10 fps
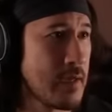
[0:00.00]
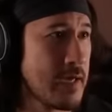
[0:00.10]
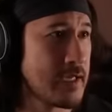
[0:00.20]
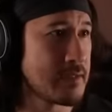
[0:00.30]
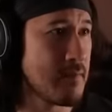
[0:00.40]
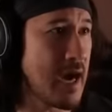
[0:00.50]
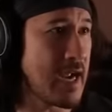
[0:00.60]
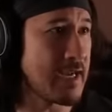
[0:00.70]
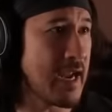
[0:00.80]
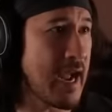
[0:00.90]
It's
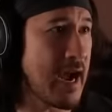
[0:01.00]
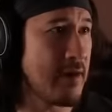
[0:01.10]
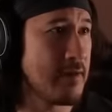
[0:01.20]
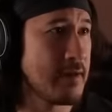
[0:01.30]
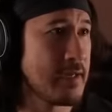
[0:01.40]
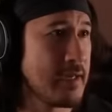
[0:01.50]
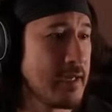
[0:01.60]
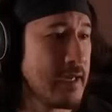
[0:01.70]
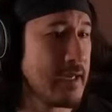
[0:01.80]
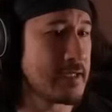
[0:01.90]
mine now.
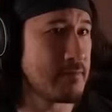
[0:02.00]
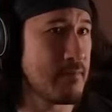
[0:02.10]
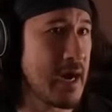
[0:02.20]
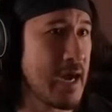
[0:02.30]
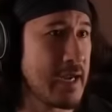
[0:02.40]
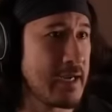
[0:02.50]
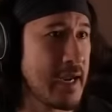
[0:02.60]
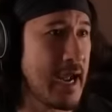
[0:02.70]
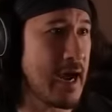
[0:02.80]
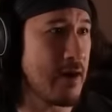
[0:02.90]
It's mine
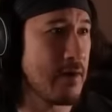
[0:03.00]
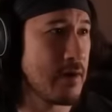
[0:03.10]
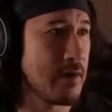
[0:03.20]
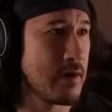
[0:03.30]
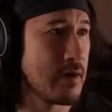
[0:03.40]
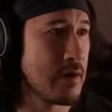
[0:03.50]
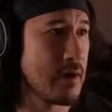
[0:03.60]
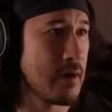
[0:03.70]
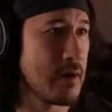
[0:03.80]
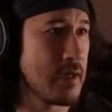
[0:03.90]
now.
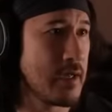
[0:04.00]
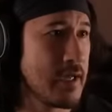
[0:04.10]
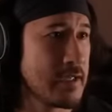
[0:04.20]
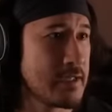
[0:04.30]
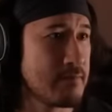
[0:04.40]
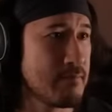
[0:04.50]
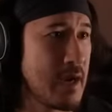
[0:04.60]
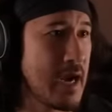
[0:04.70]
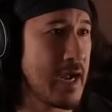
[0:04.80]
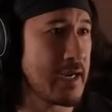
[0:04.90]
It's
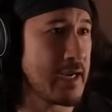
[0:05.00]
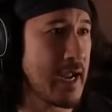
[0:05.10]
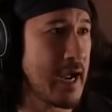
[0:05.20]
mine